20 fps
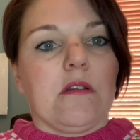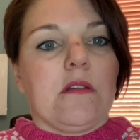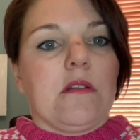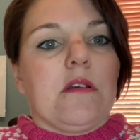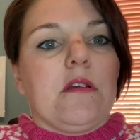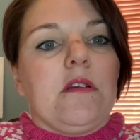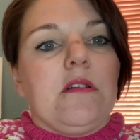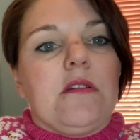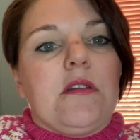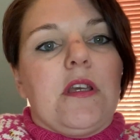
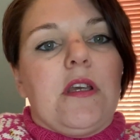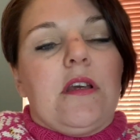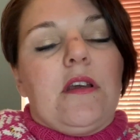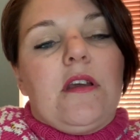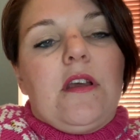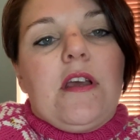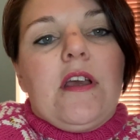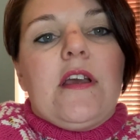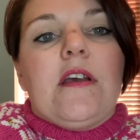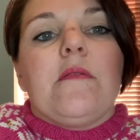can you see it?
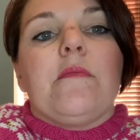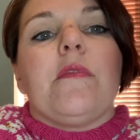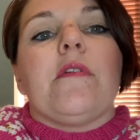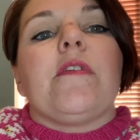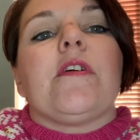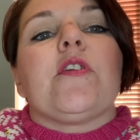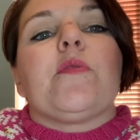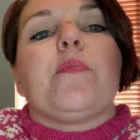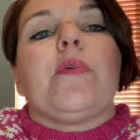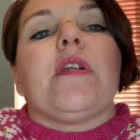But if I
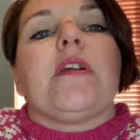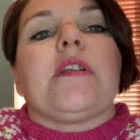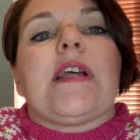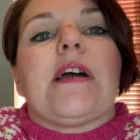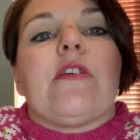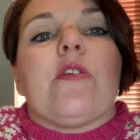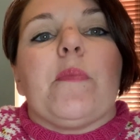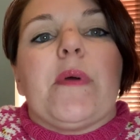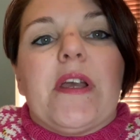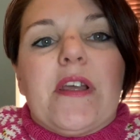just pull it down
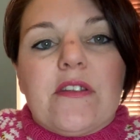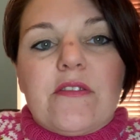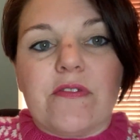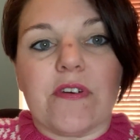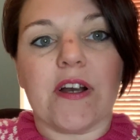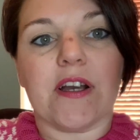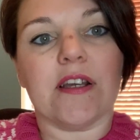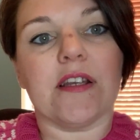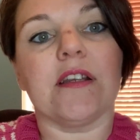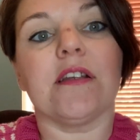a bit, it's
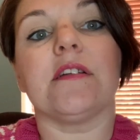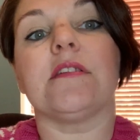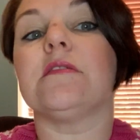fine.